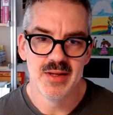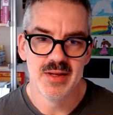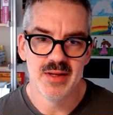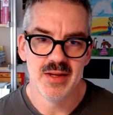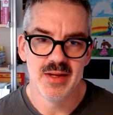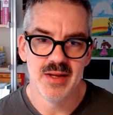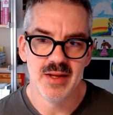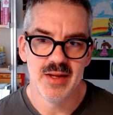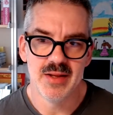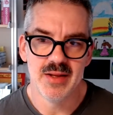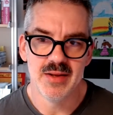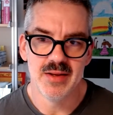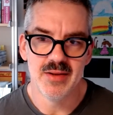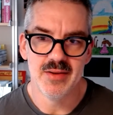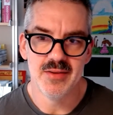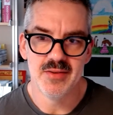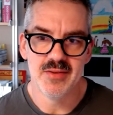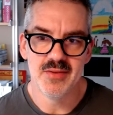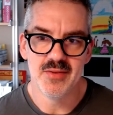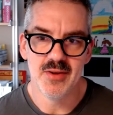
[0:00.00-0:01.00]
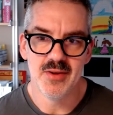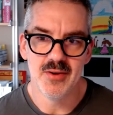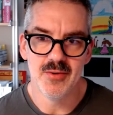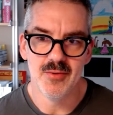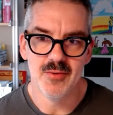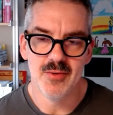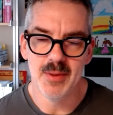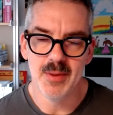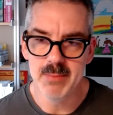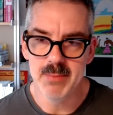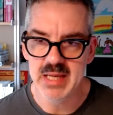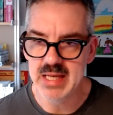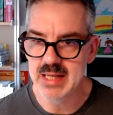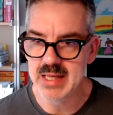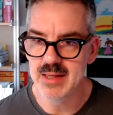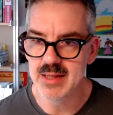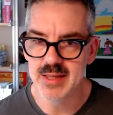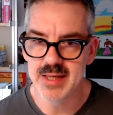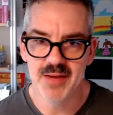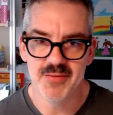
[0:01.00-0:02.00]
And so
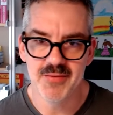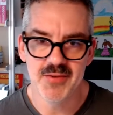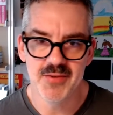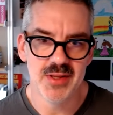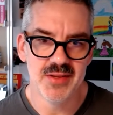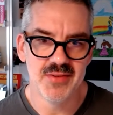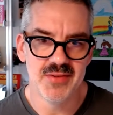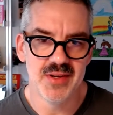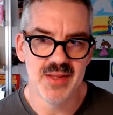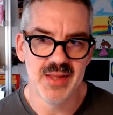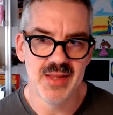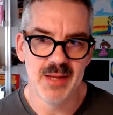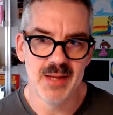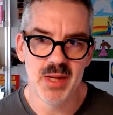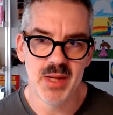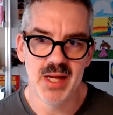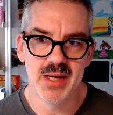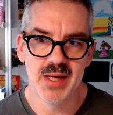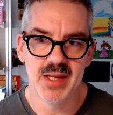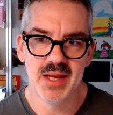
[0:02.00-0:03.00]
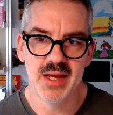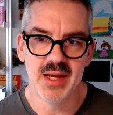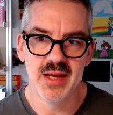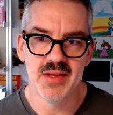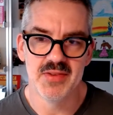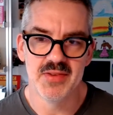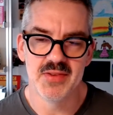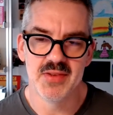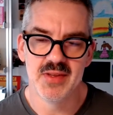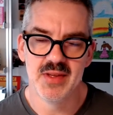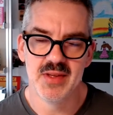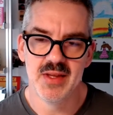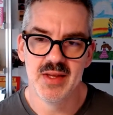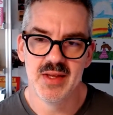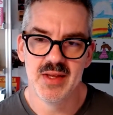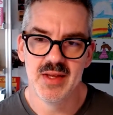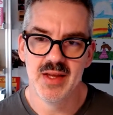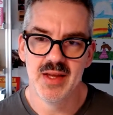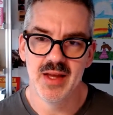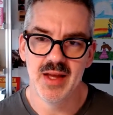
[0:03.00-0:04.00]
immediately after listening to that podcast,
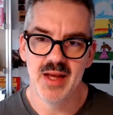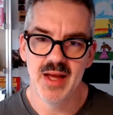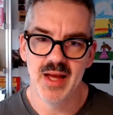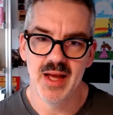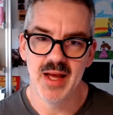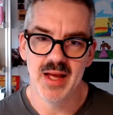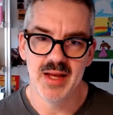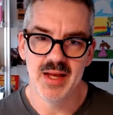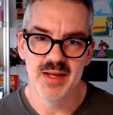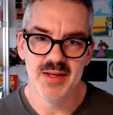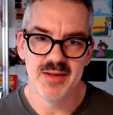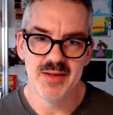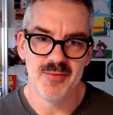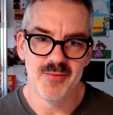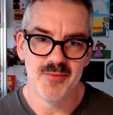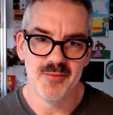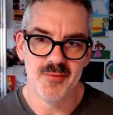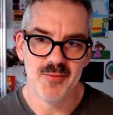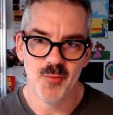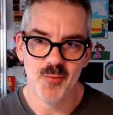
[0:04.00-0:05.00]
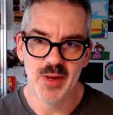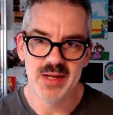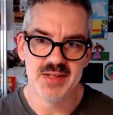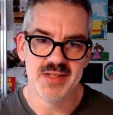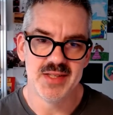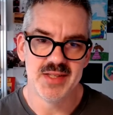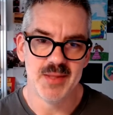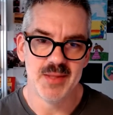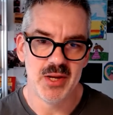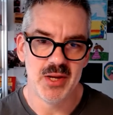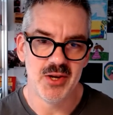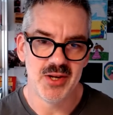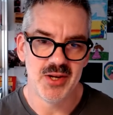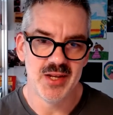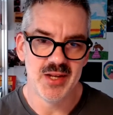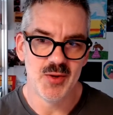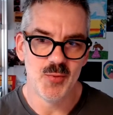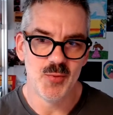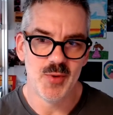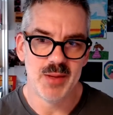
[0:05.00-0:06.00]
I went to the
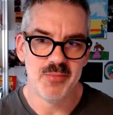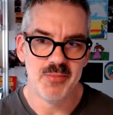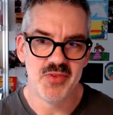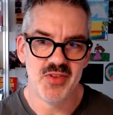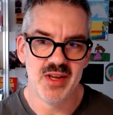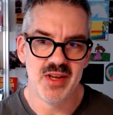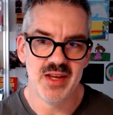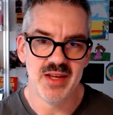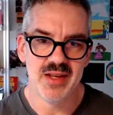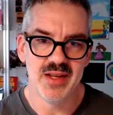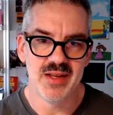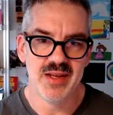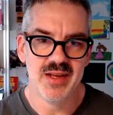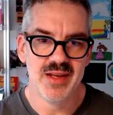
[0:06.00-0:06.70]
Parakeeto website.